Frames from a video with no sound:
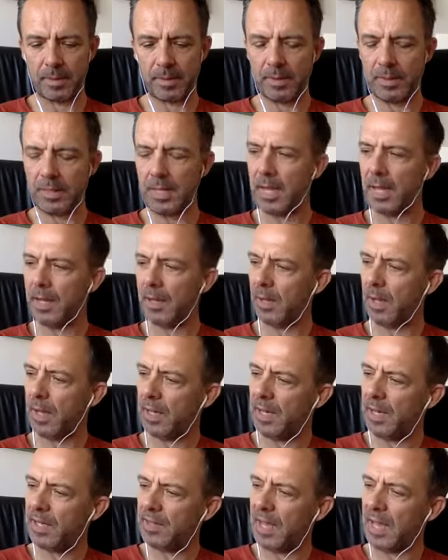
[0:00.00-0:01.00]
Yeah, I
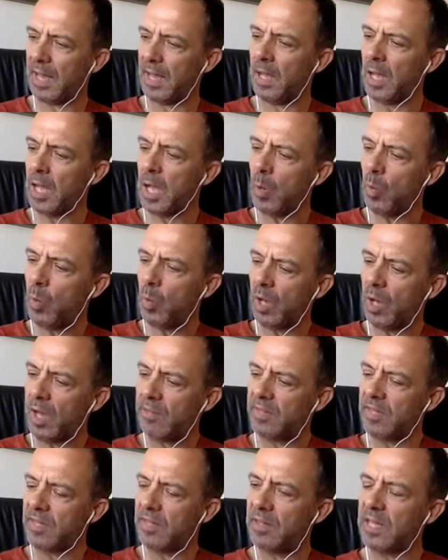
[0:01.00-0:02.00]
like that. Well, look, I
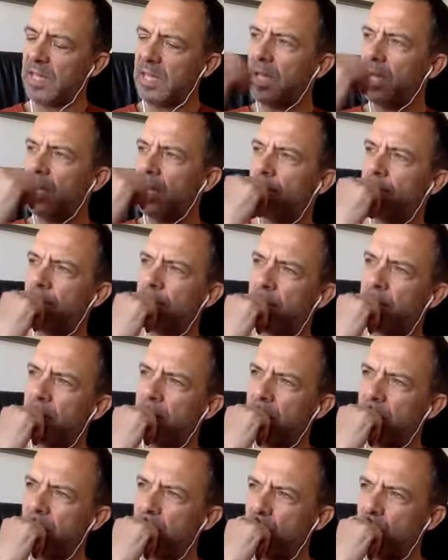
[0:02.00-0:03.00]
think
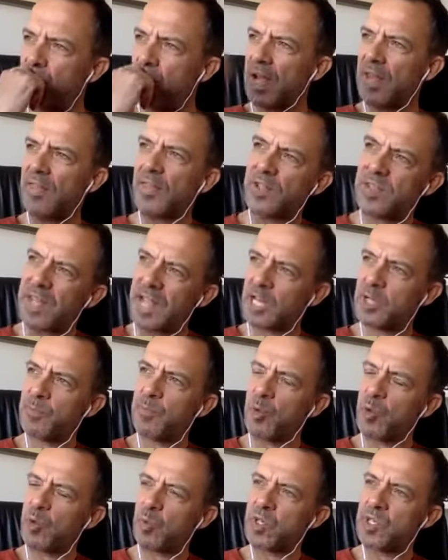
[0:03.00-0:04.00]
you're right. The
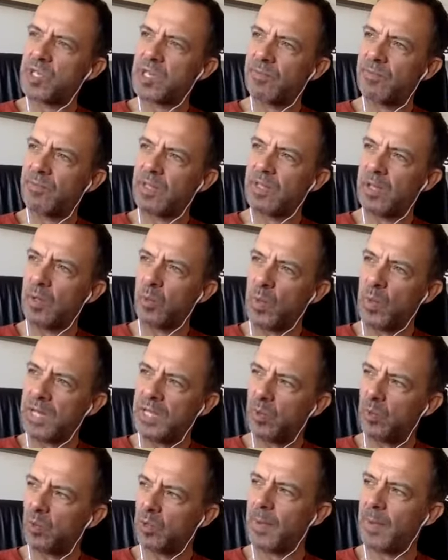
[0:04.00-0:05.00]
dashboard was something that we
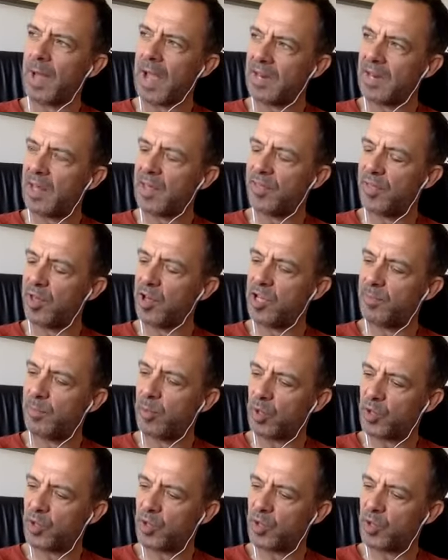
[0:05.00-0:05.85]
talked about in our third book,